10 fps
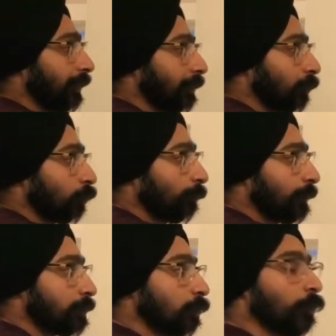other group
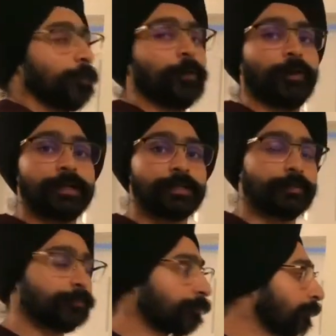is opioids.
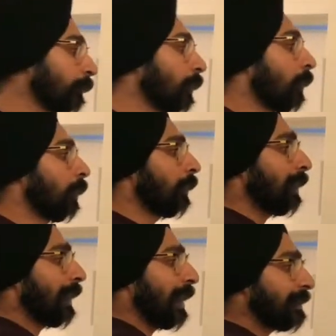
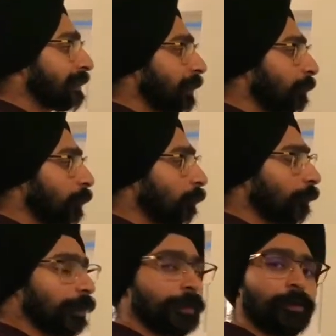
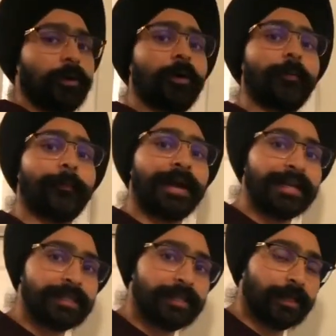Acetaminophen or
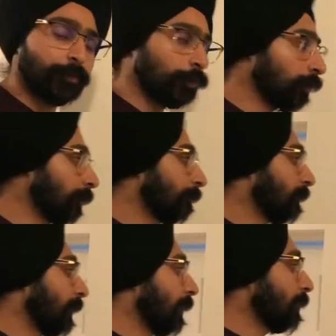paracetamol
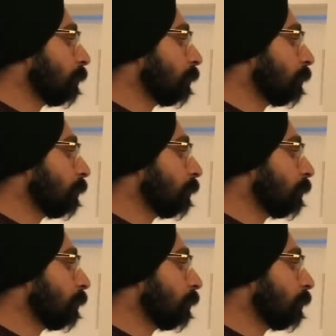is